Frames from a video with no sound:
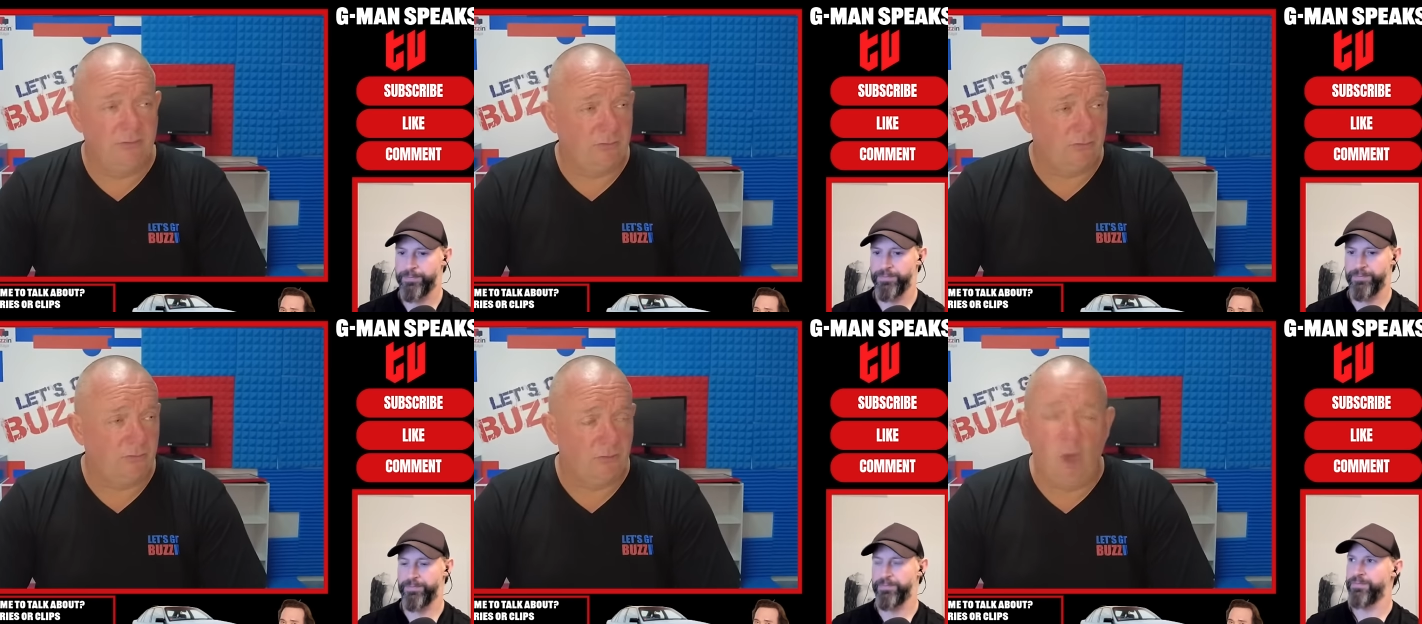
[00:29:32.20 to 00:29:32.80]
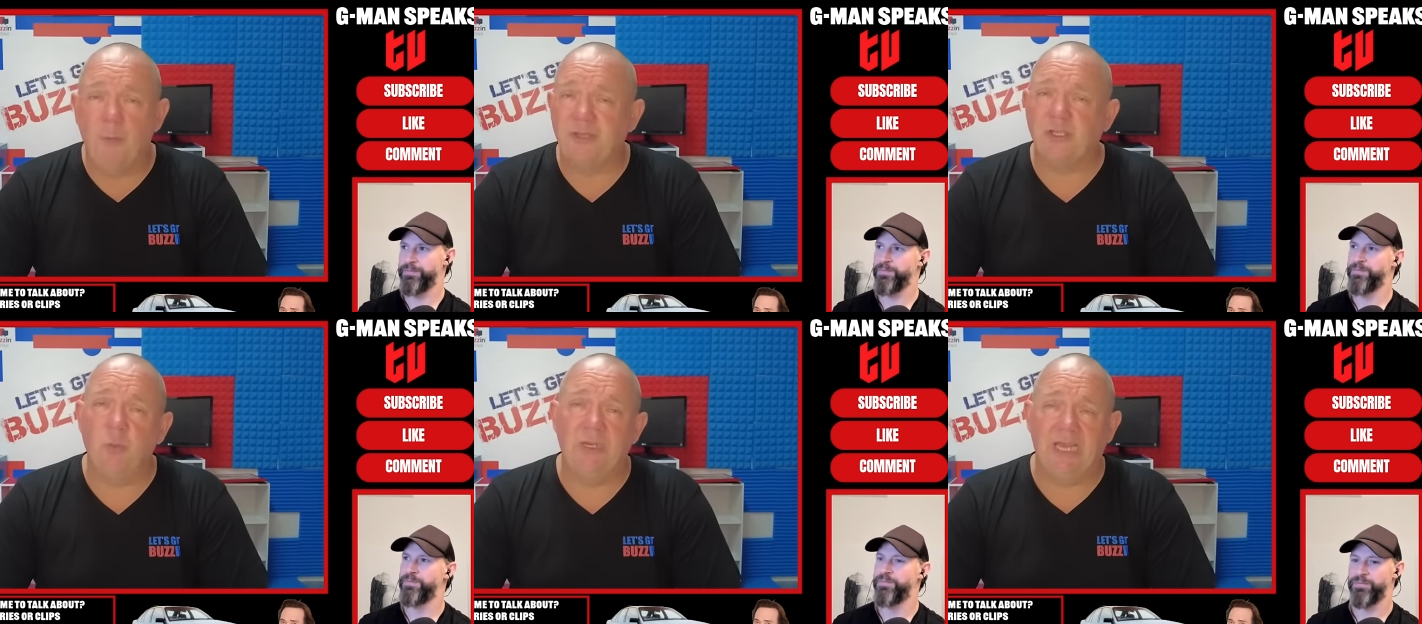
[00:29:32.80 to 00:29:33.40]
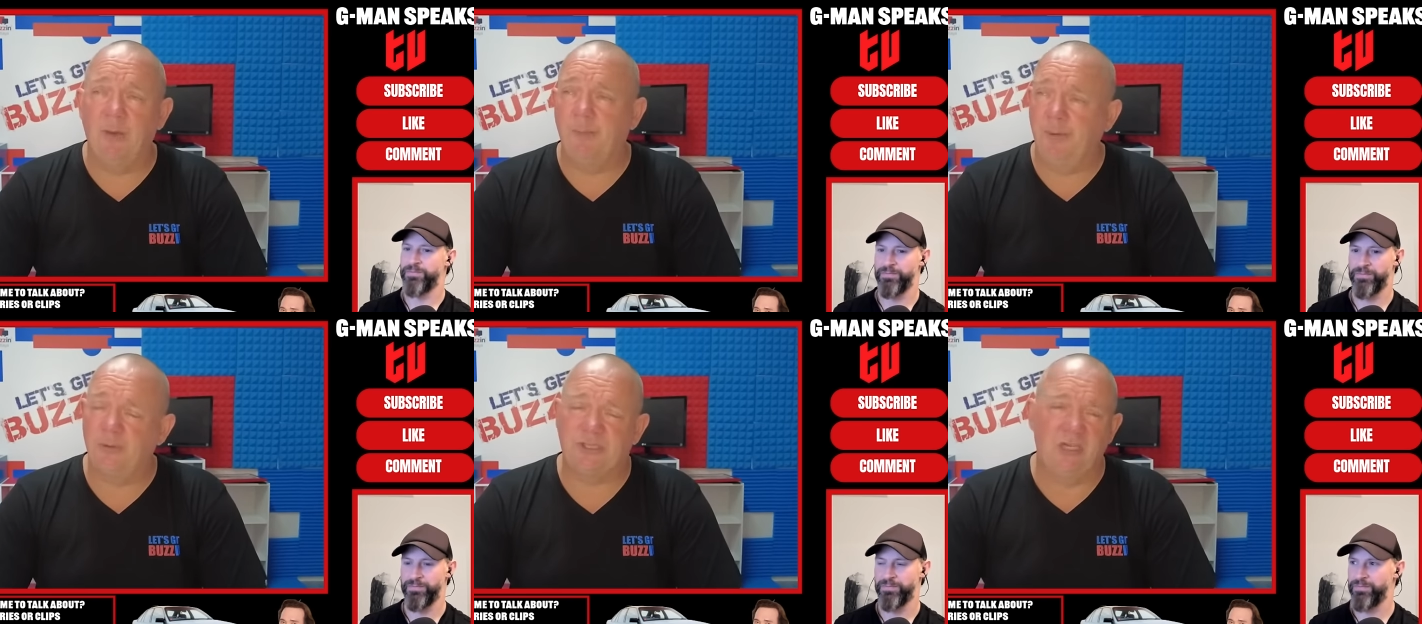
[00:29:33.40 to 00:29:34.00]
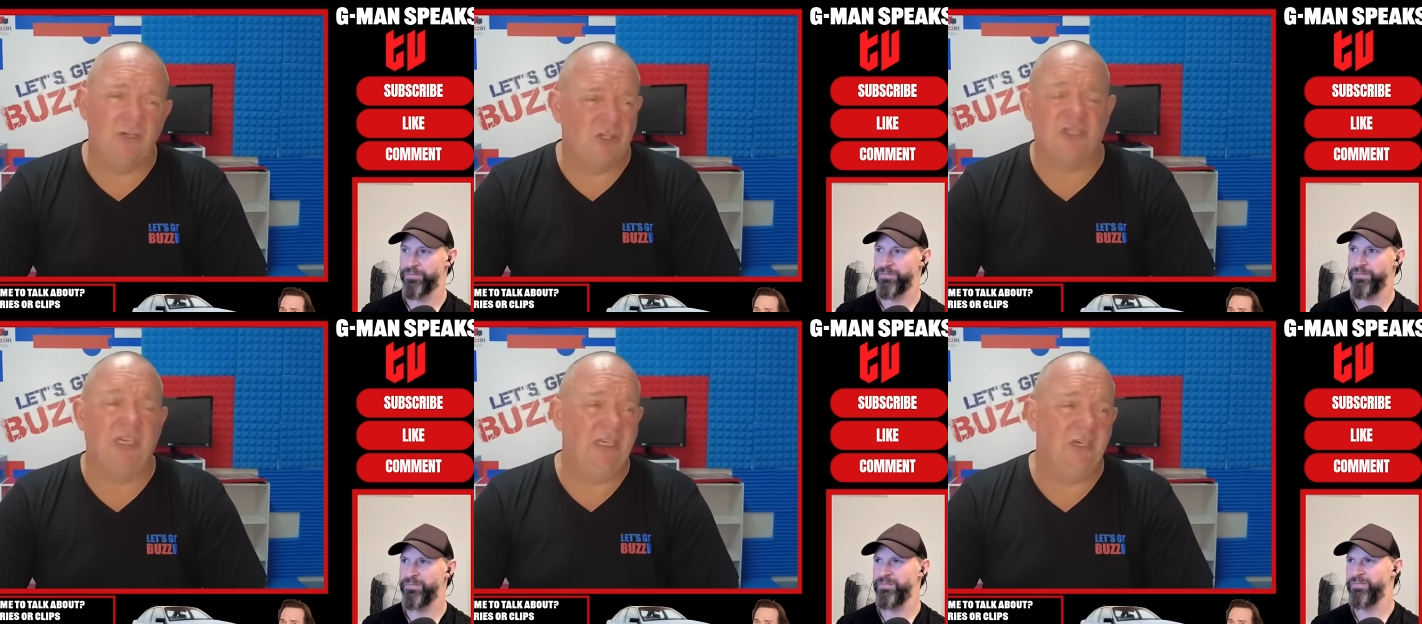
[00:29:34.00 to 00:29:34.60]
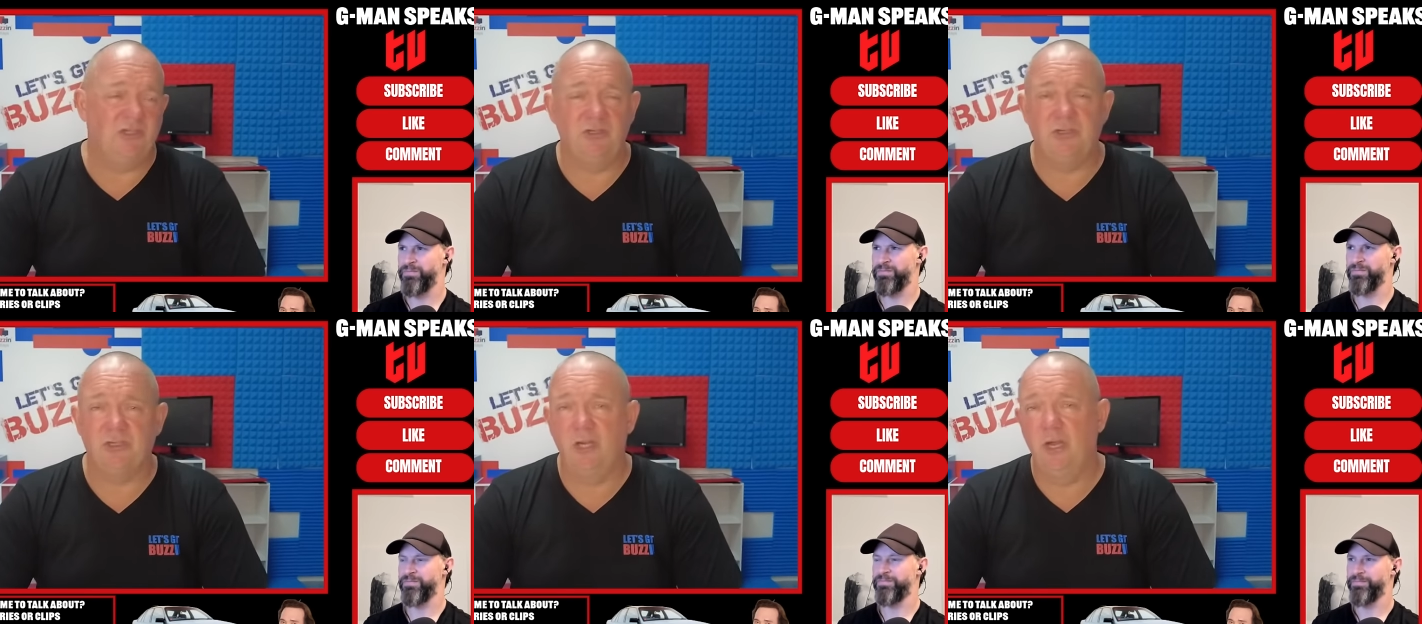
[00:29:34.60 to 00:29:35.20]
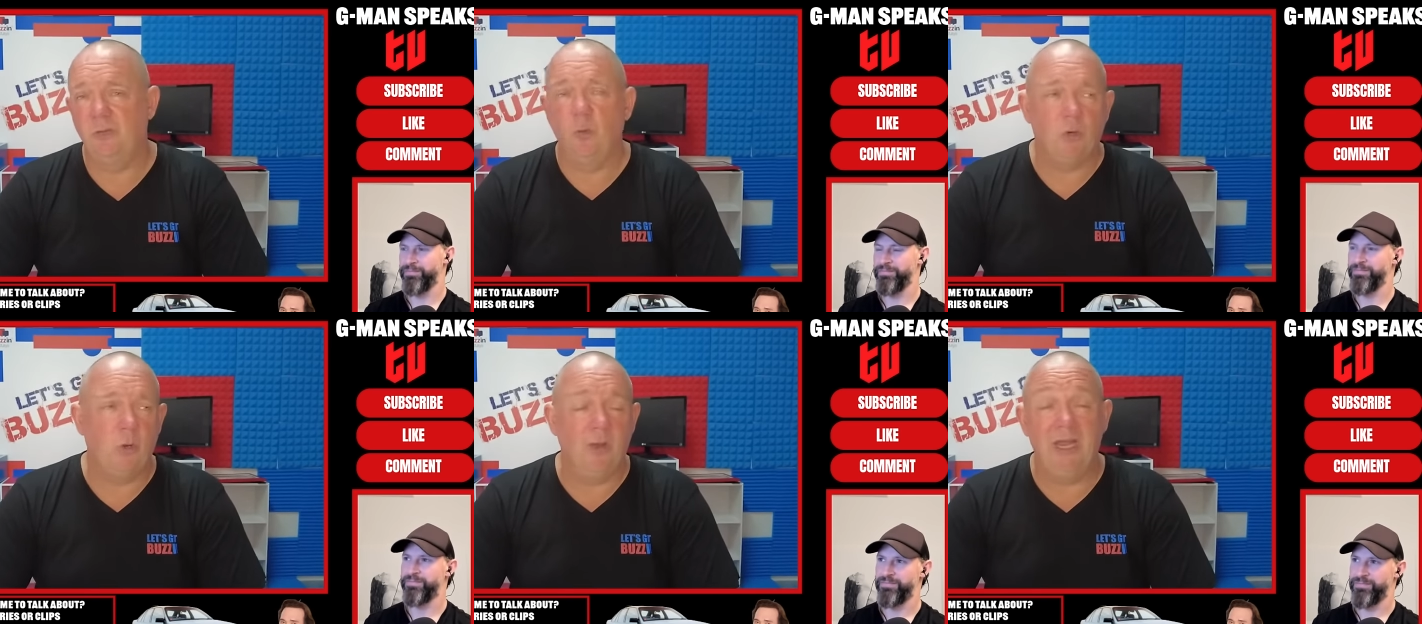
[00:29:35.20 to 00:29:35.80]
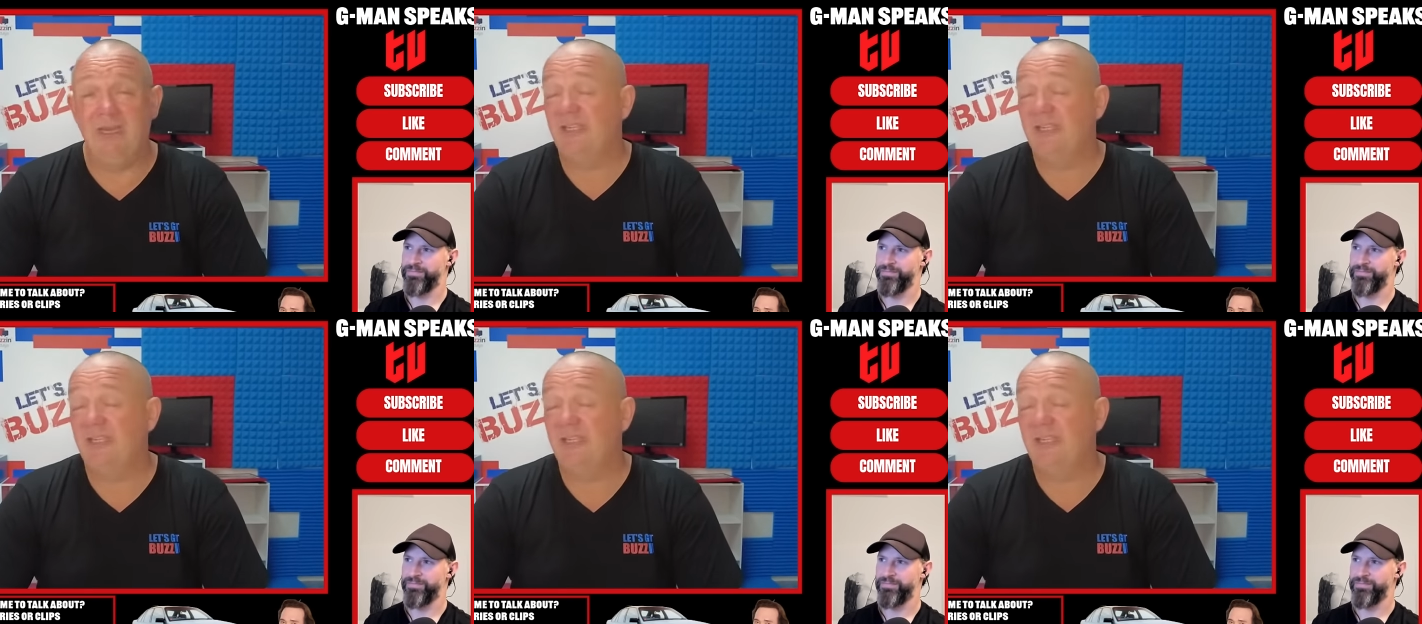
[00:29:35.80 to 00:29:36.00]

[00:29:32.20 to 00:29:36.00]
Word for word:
Speaker 1: the, the comments that we get where people say you're just idiots, you should learn and walk away.